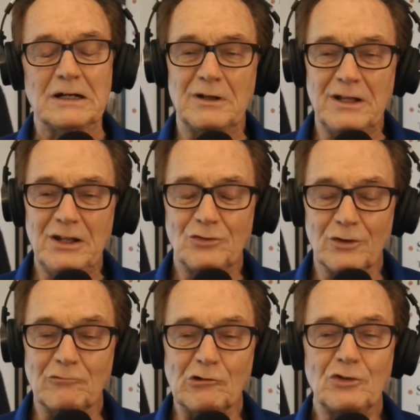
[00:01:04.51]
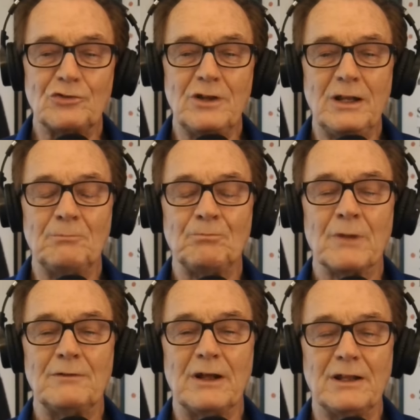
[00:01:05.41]
an ease of listening
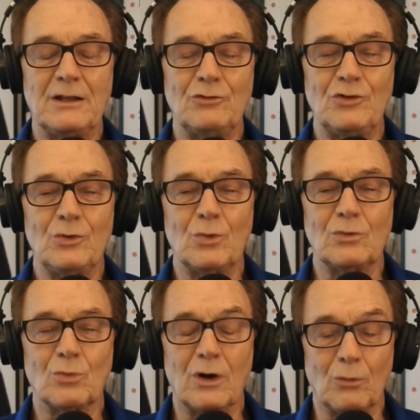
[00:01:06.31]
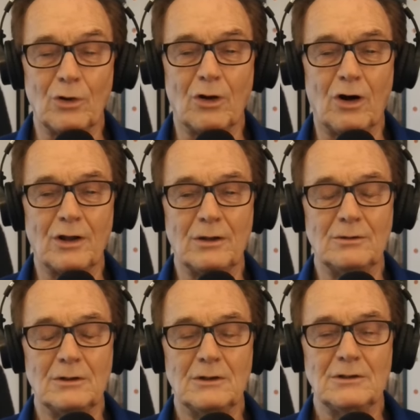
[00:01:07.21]
that gives you what went on
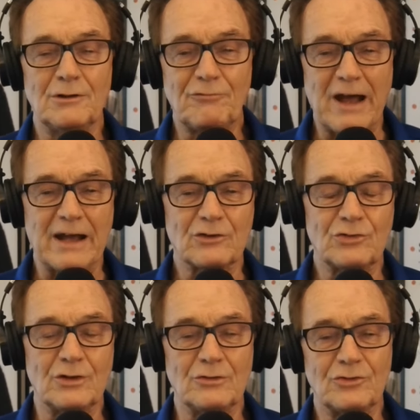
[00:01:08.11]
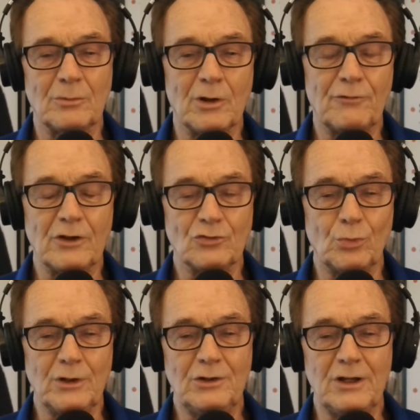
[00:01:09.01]
and the facts and some of the things
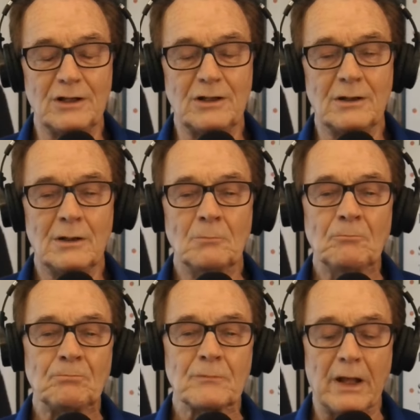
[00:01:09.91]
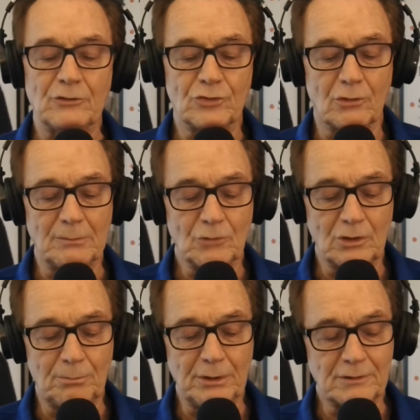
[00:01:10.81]
we did. And so I'm going
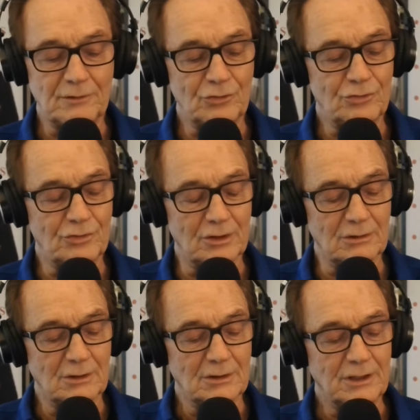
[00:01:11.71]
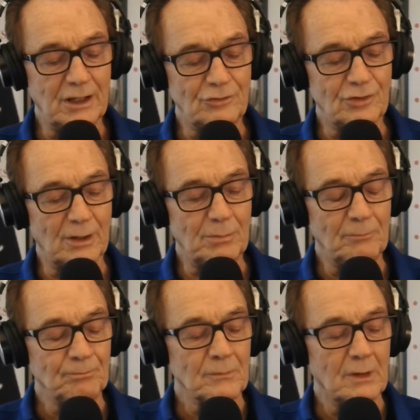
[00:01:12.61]
to pick this case up.
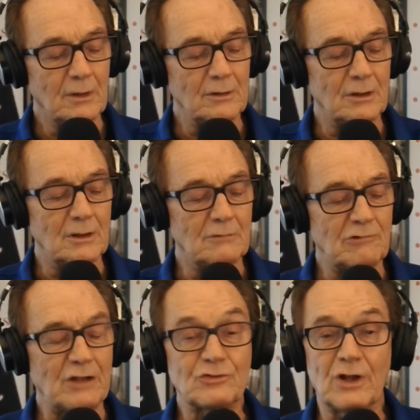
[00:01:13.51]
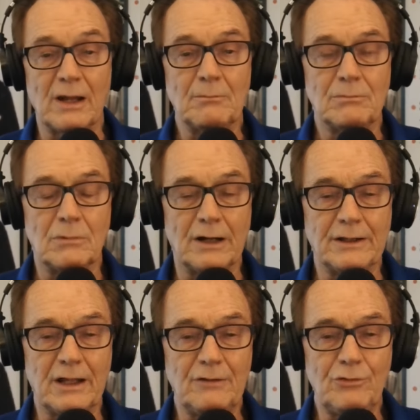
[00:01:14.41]
Last time I
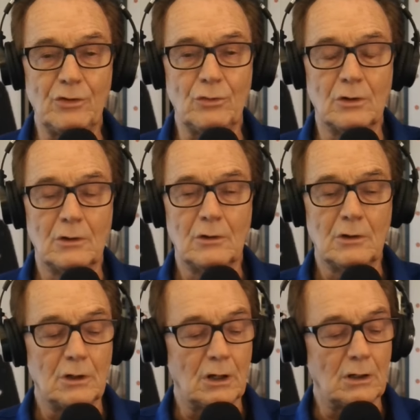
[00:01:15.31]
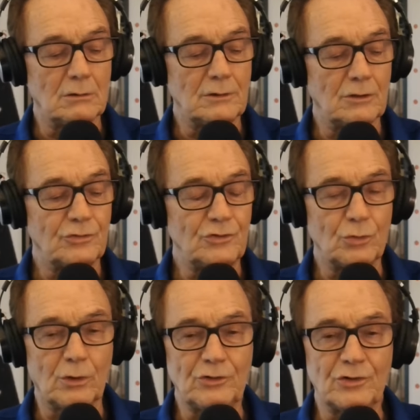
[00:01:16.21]
gave you the
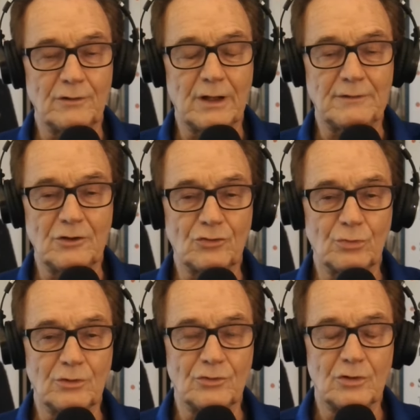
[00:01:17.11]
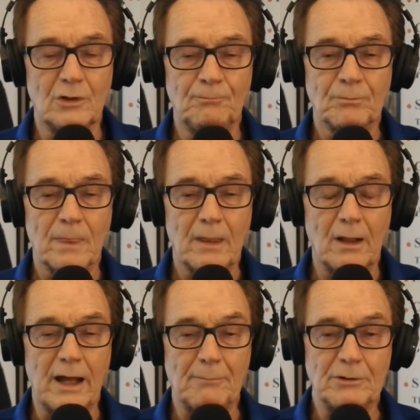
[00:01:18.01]
situation that this
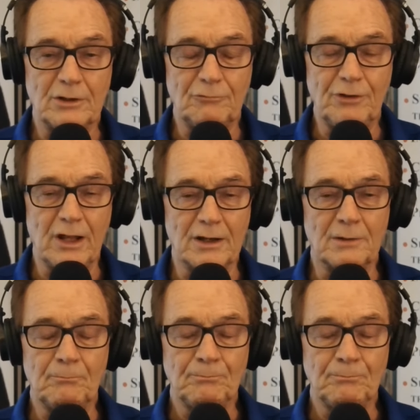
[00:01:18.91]
happened in Vienna,